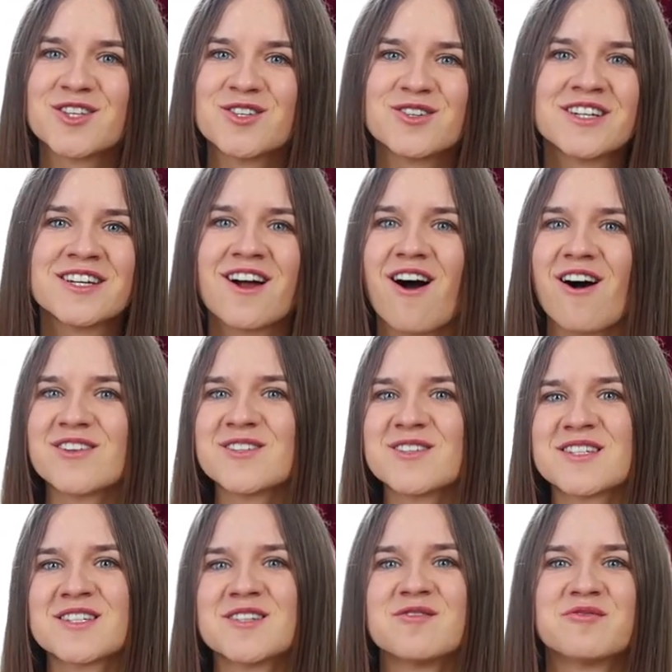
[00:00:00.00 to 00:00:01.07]
You can also
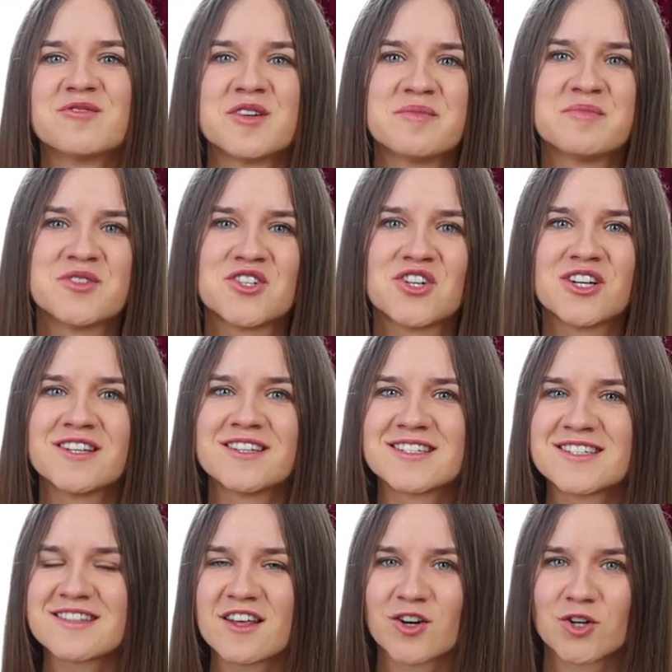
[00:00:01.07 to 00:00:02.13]
see ripped
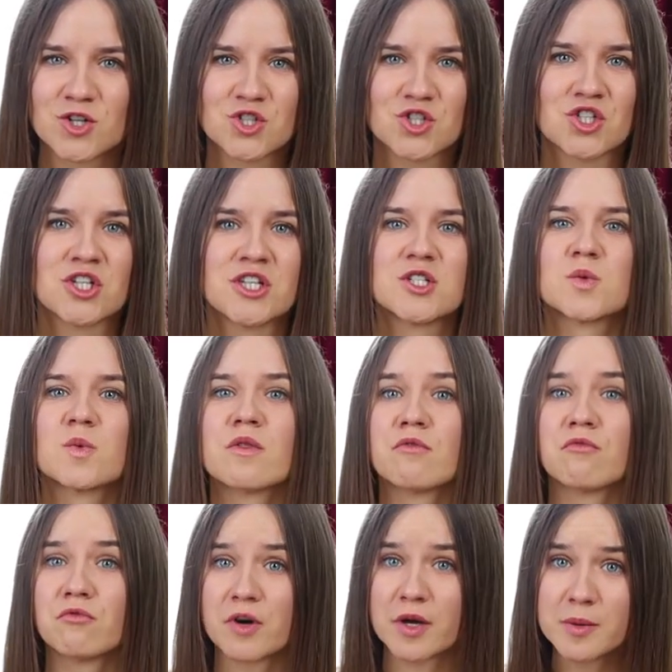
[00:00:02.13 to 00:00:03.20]
jeans that are jeans
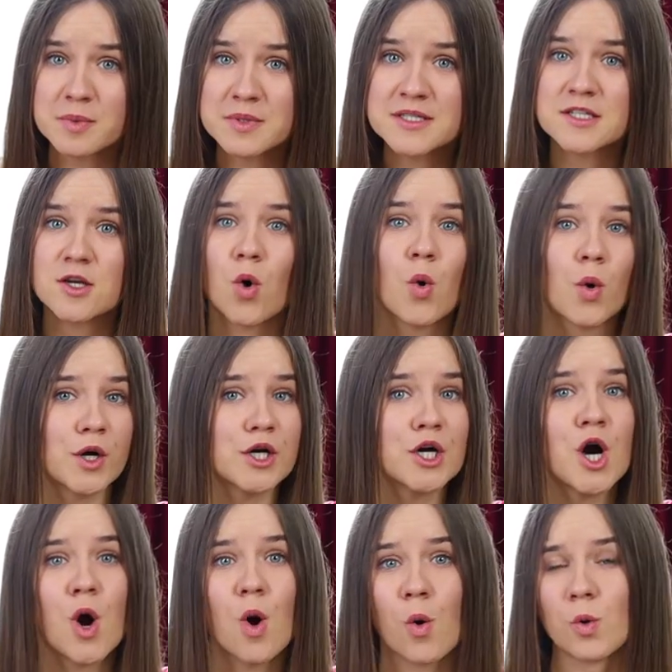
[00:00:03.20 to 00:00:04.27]
with rips or
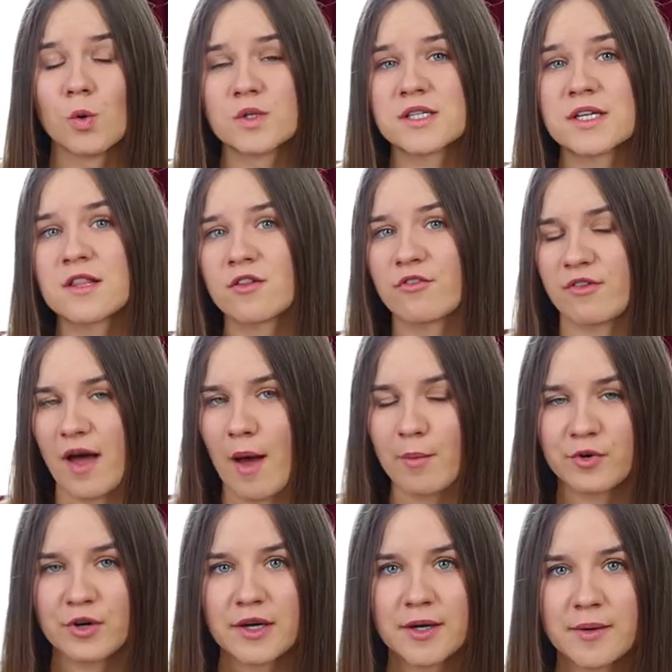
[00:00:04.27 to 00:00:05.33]
holes in the
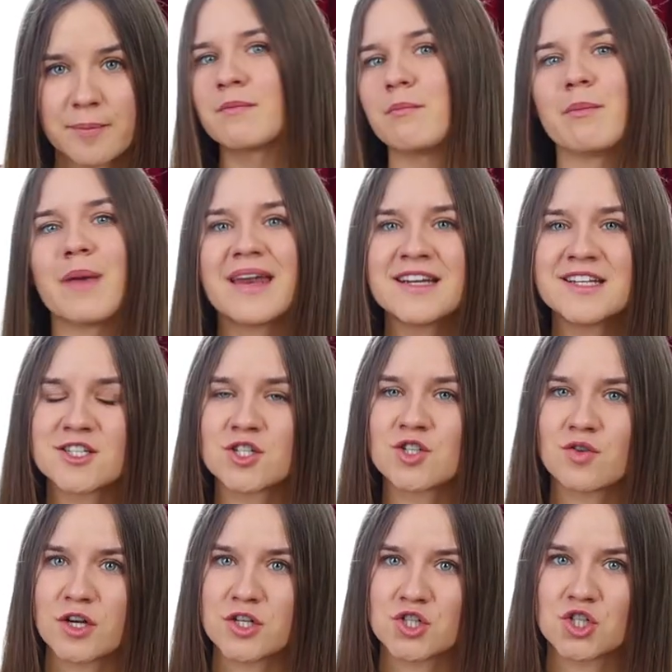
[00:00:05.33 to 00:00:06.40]
fabric. Many
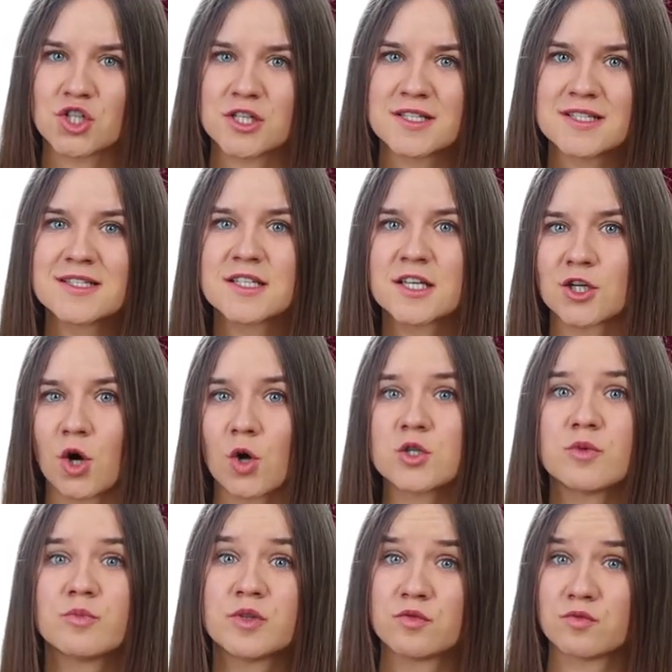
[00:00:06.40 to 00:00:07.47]
distressed jeans can
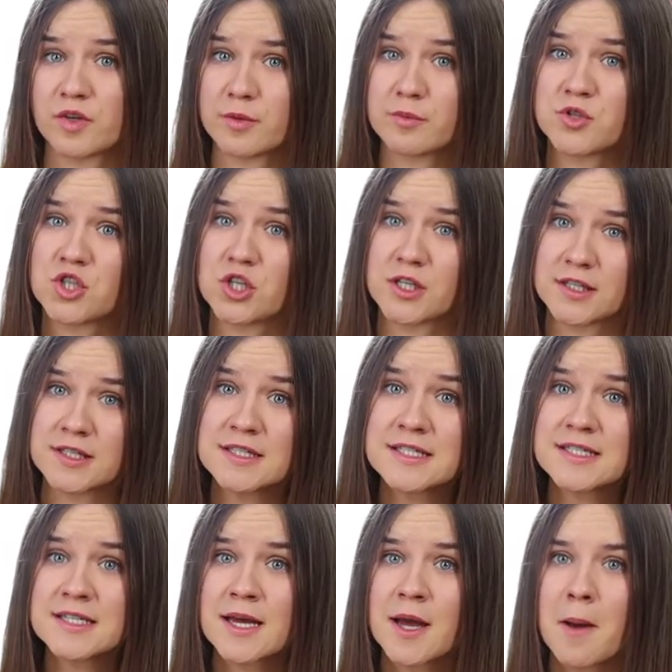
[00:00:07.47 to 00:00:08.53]
also be ripped
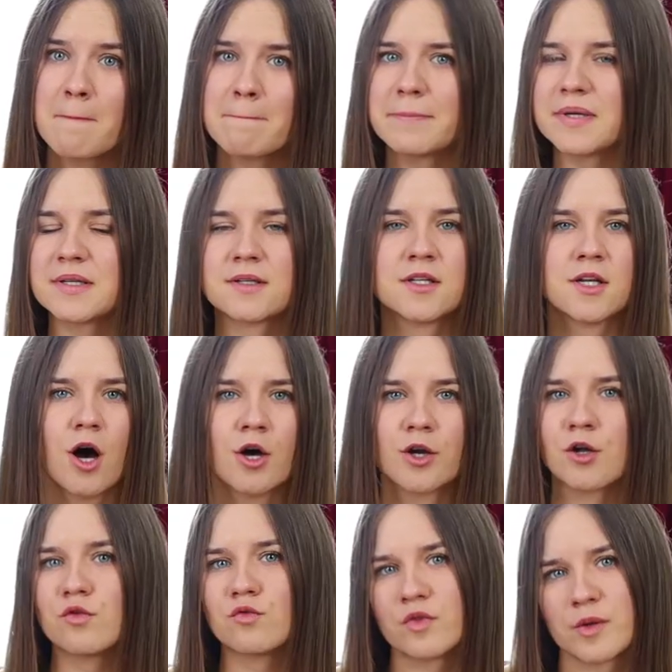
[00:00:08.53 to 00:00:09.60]
jeans, but not
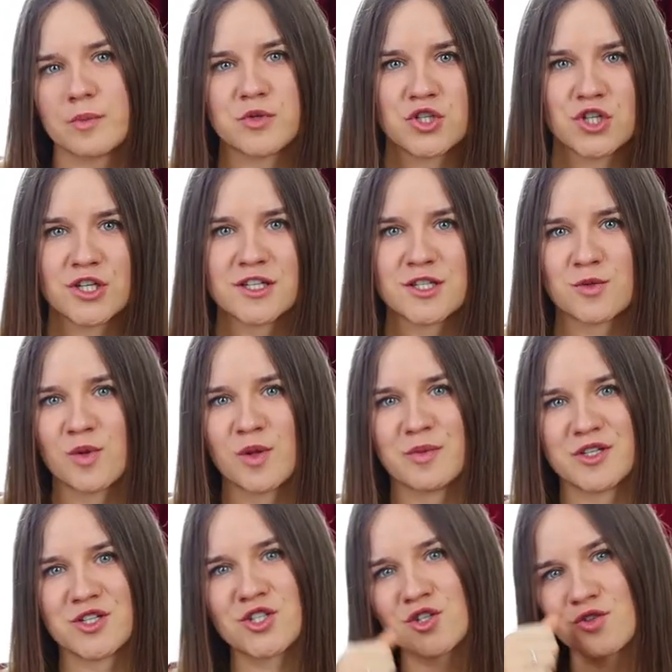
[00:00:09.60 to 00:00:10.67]
all ripped jeans will
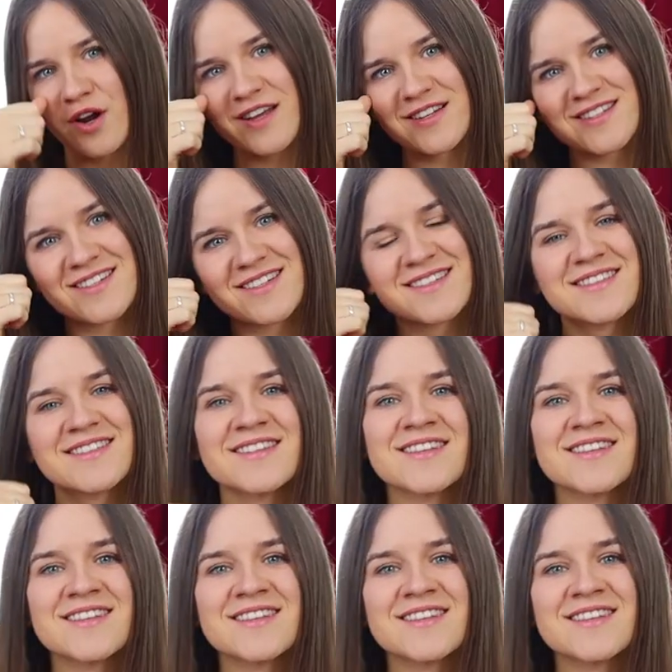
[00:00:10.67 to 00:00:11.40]
be distressed.